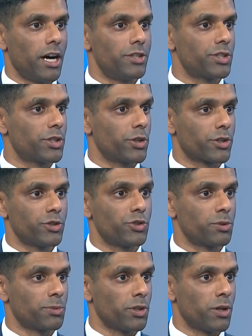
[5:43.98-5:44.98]
unsecured
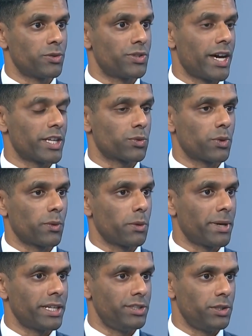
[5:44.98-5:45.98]
consumer loans. That's where we
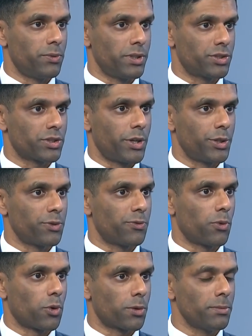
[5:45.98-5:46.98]
might see risk starting to
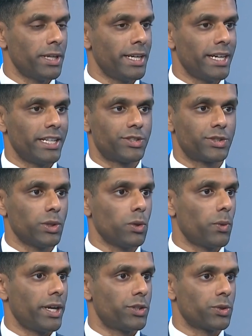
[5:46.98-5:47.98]
form. It's
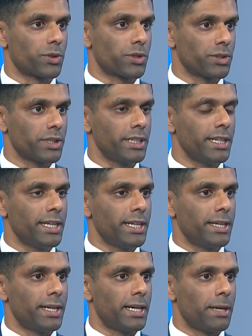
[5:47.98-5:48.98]
still way too early,
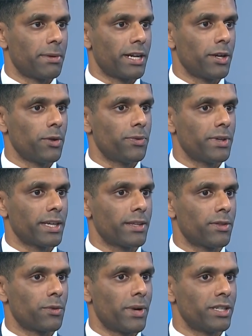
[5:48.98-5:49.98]
but I don't
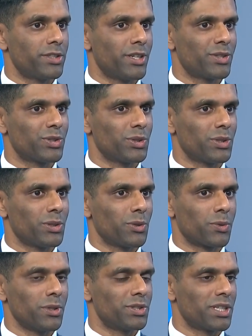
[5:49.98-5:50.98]
think the residential
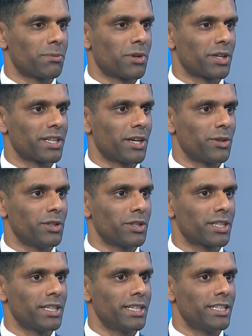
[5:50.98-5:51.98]
or real estate market
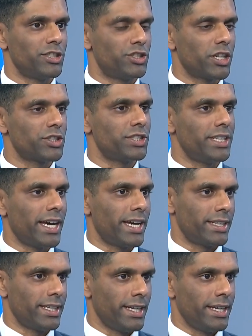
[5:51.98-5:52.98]
outlook just
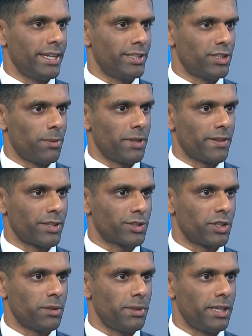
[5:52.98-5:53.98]
yet is something that's
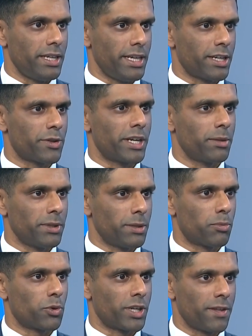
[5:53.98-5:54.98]
going to be incredibly
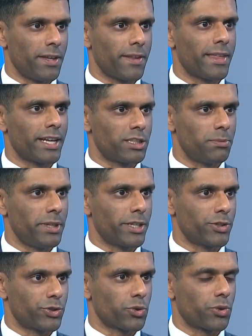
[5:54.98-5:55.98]
important. I think that's a
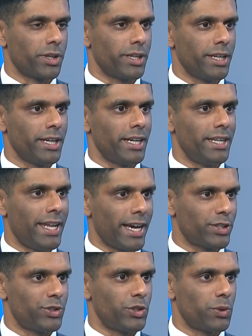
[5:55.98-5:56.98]
bigger story
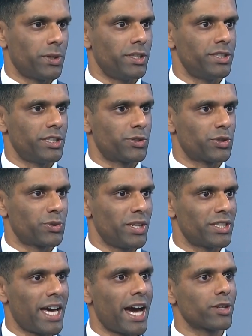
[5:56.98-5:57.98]
next year when these interest
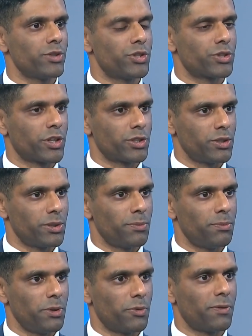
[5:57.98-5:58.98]
rates actually start to
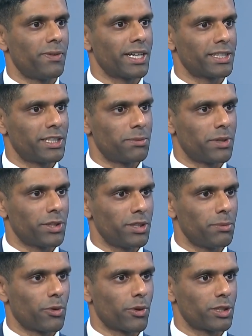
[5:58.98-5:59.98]
be reflected in
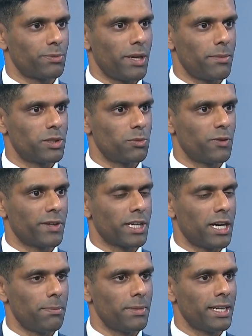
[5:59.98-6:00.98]
monthly mortgage payments moving
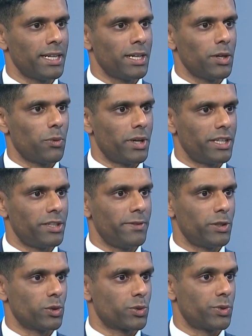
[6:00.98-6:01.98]
up, when
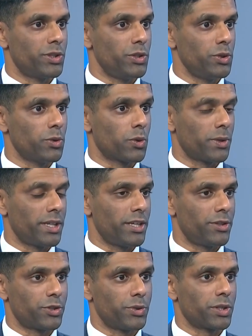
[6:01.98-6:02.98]
individuals renew or when they hit their